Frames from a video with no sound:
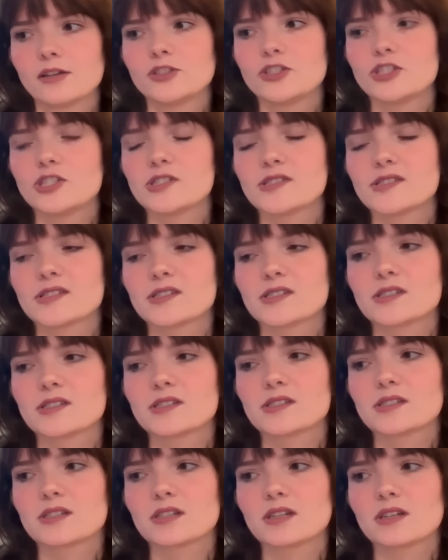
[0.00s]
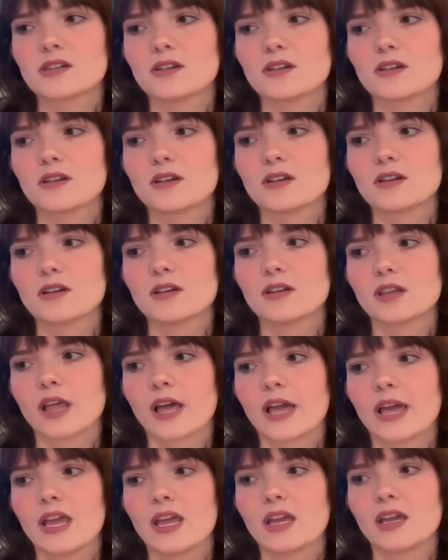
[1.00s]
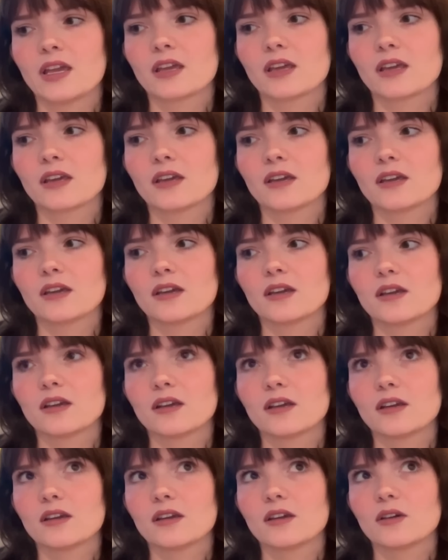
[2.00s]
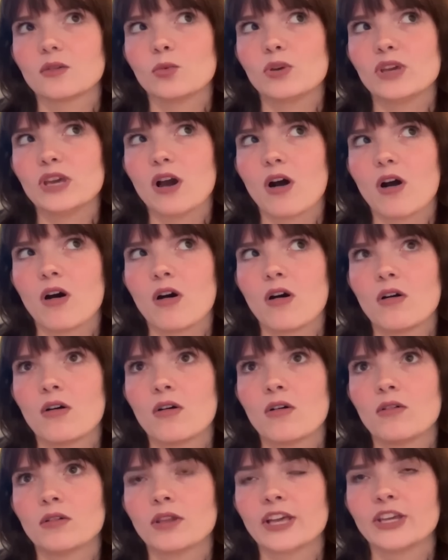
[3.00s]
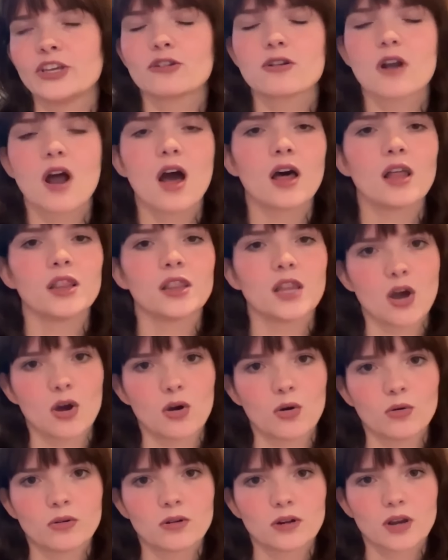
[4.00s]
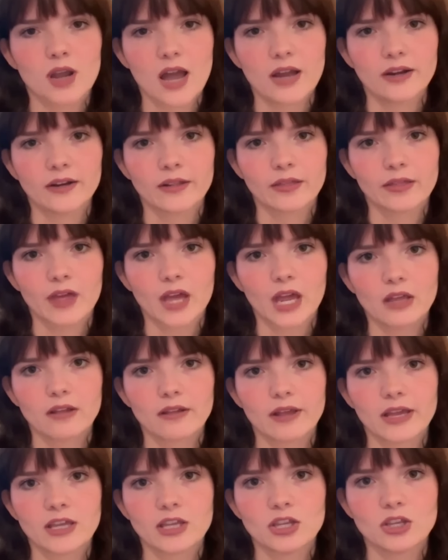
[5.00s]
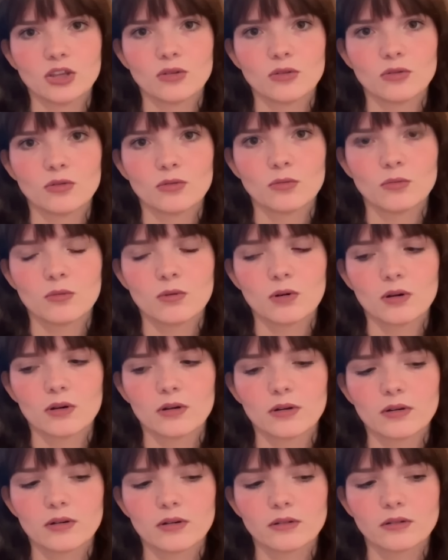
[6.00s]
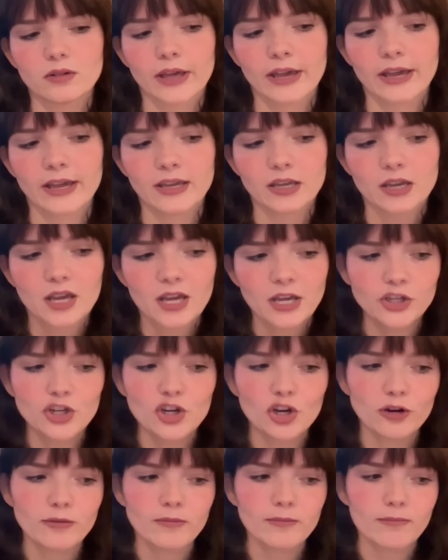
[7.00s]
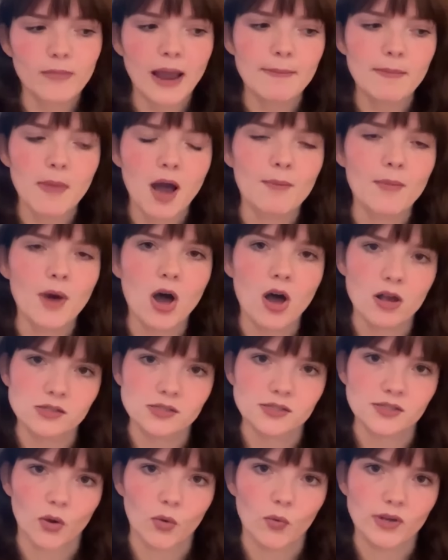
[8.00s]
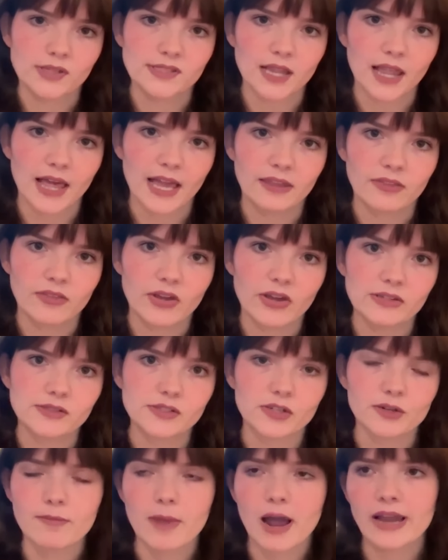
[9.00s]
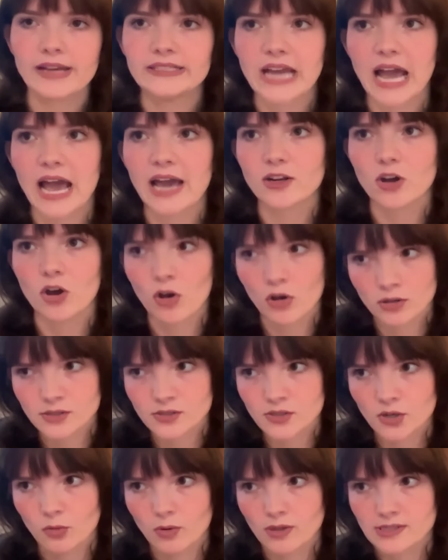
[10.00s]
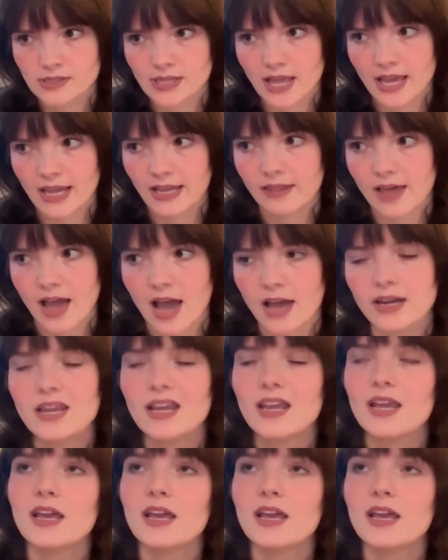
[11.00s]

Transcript: just like we all like you're not alone kind of thing. Like you like your my mom also was like this or my dad also was like that